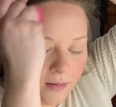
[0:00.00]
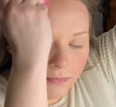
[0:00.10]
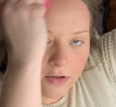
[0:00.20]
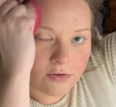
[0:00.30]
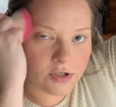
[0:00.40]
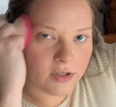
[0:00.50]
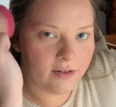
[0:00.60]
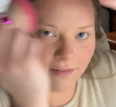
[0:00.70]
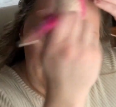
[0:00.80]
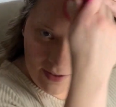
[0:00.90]
and I'm
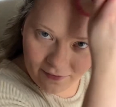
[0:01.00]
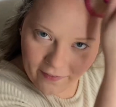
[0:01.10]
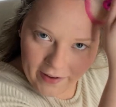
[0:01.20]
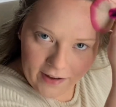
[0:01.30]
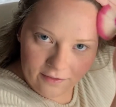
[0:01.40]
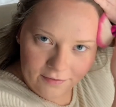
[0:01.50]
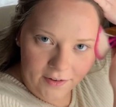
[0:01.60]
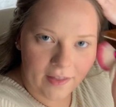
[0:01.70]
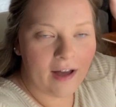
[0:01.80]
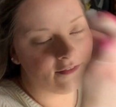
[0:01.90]
usually running late
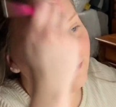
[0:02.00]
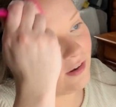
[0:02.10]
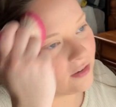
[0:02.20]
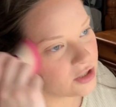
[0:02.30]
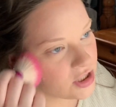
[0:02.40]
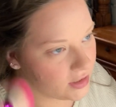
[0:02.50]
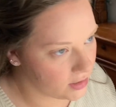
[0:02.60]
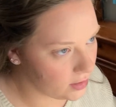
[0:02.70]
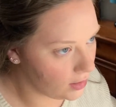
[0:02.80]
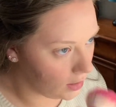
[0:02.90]
for that
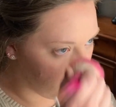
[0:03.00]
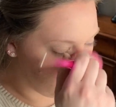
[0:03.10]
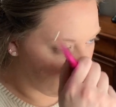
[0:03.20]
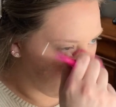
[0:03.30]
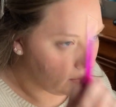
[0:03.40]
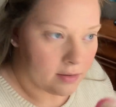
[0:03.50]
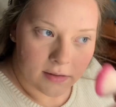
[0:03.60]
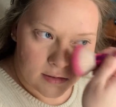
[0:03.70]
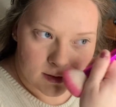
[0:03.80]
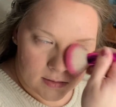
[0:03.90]
function.
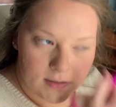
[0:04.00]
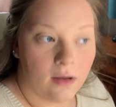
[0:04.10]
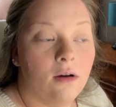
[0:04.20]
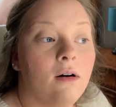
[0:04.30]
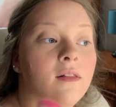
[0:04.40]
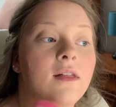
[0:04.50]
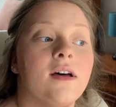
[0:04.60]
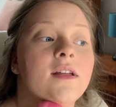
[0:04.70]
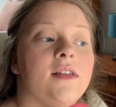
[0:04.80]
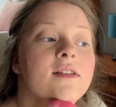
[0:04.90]
So a
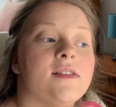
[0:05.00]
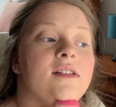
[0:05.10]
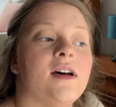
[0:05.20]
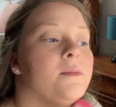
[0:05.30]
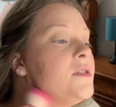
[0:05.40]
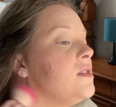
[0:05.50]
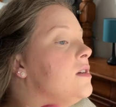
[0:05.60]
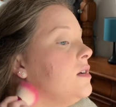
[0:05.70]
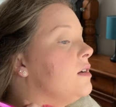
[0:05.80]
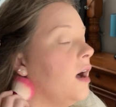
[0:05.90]
lot of these steps
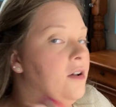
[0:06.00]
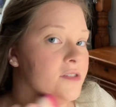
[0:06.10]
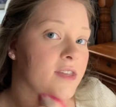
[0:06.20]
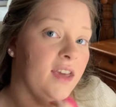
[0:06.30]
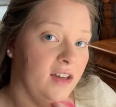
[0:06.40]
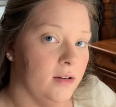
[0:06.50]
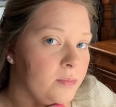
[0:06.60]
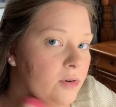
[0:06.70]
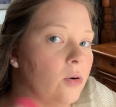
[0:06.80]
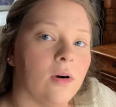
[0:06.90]
I'll
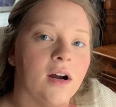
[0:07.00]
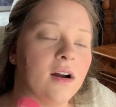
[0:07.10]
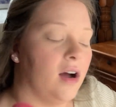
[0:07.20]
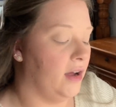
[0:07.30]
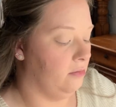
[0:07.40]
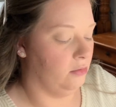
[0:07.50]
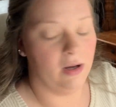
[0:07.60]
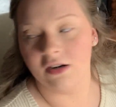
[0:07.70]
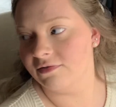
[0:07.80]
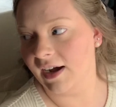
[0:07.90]
skip, or I will
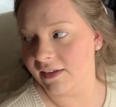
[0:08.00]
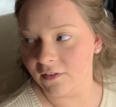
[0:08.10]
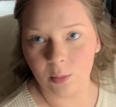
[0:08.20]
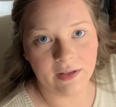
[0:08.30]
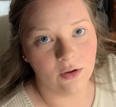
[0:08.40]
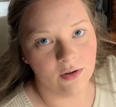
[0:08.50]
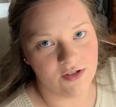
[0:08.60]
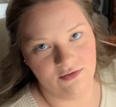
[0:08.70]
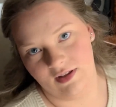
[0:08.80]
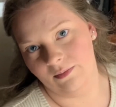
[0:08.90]
modify a little bit or
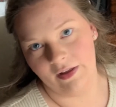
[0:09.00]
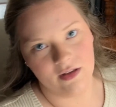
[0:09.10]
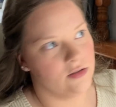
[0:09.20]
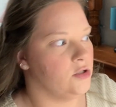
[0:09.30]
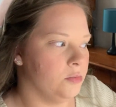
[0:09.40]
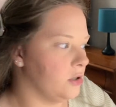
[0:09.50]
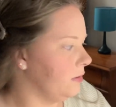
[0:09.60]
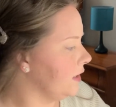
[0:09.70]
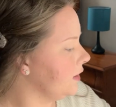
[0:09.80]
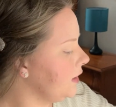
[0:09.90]
do them like super
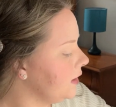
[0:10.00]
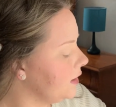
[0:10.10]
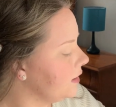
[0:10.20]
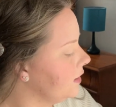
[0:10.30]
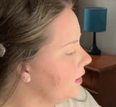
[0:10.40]
quickly.